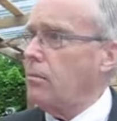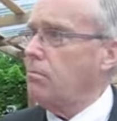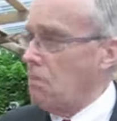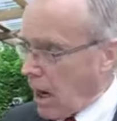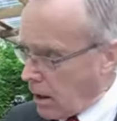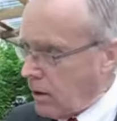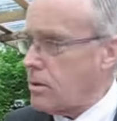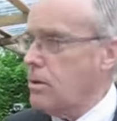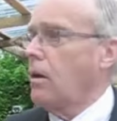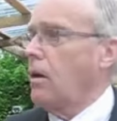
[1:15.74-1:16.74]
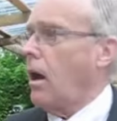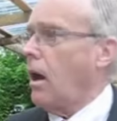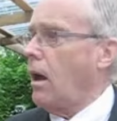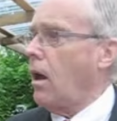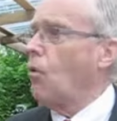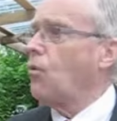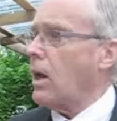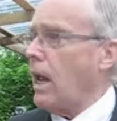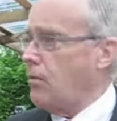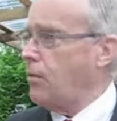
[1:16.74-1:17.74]
market over
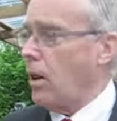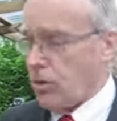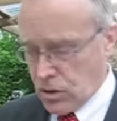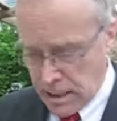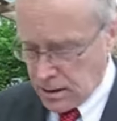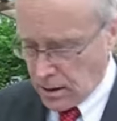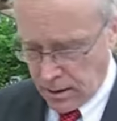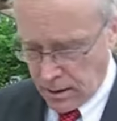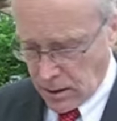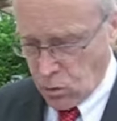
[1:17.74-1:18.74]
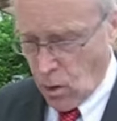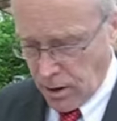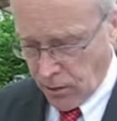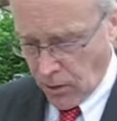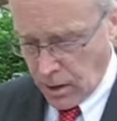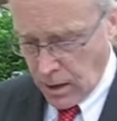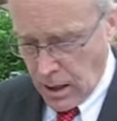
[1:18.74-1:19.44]
again for another season, and that's wonderful.